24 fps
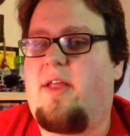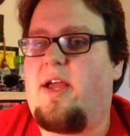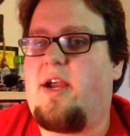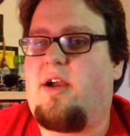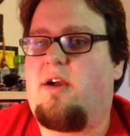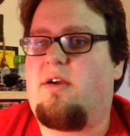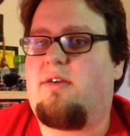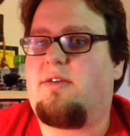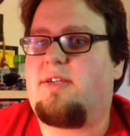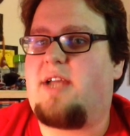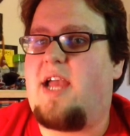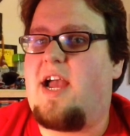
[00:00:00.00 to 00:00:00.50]

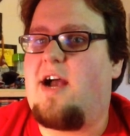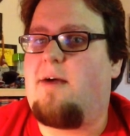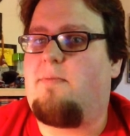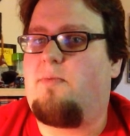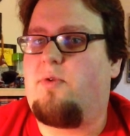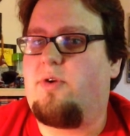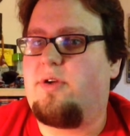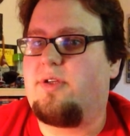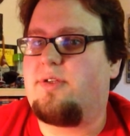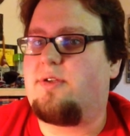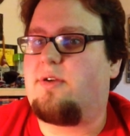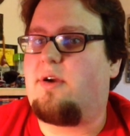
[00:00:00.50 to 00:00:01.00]
Lakers,
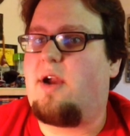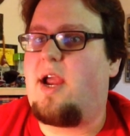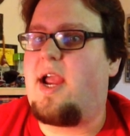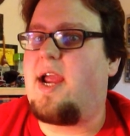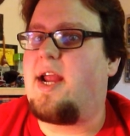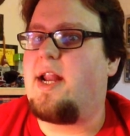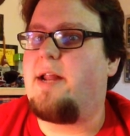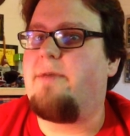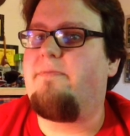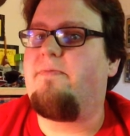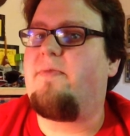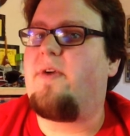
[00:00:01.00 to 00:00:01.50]
Cowboys, or
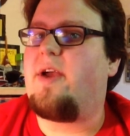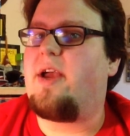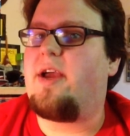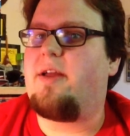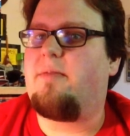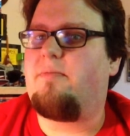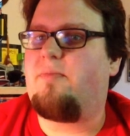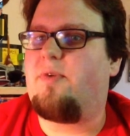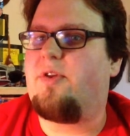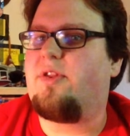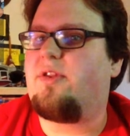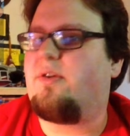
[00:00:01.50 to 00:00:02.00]
A&M
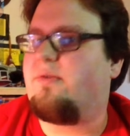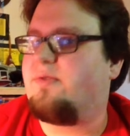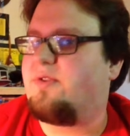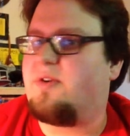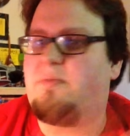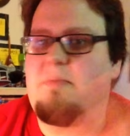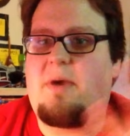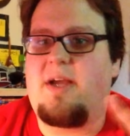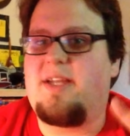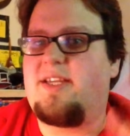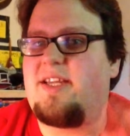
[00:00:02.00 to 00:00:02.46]
fan, but those are my